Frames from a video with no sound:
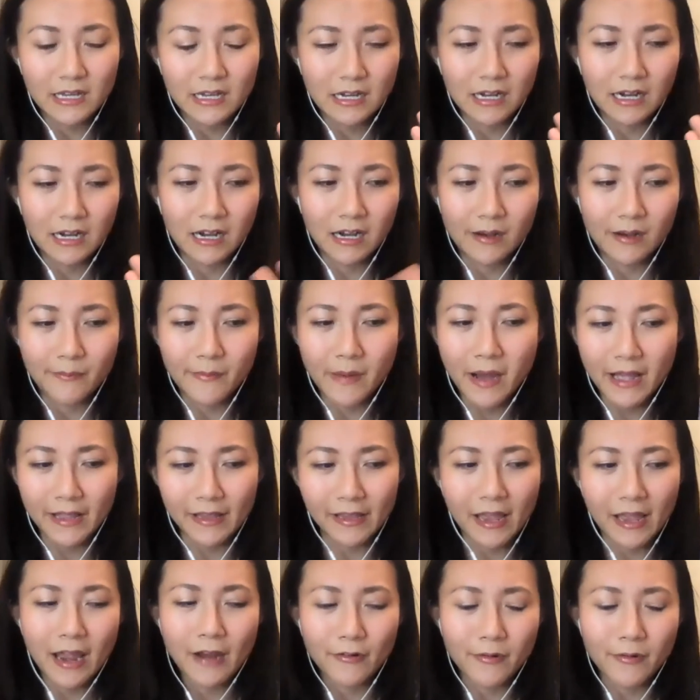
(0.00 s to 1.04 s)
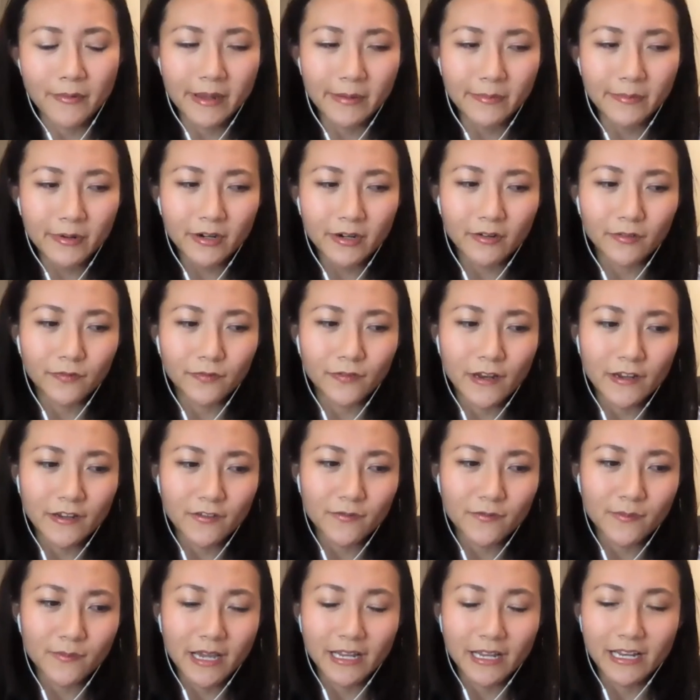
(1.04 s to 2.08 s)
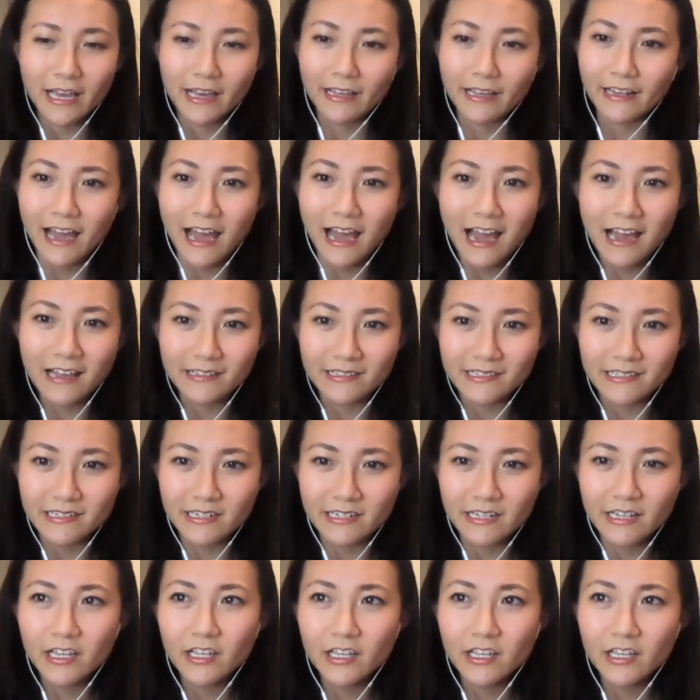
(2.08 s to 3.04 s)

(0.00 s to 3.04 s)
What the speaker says: I remember a friend of mine had asked,